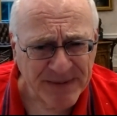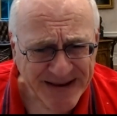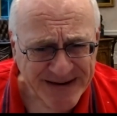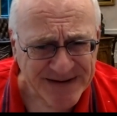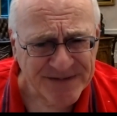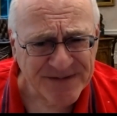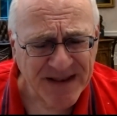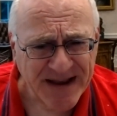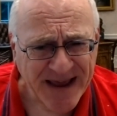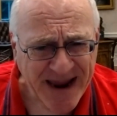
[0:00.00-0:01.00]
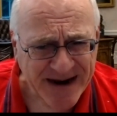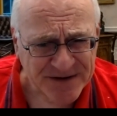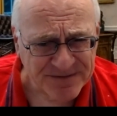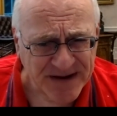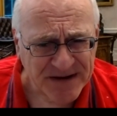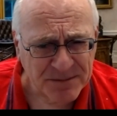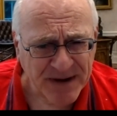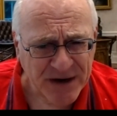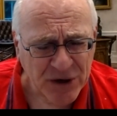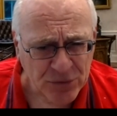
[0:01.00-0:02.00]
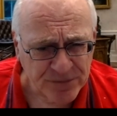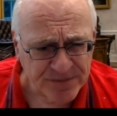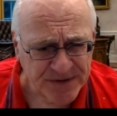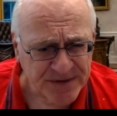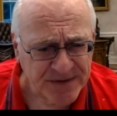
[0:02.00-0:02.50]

platelets that are activated by COVID.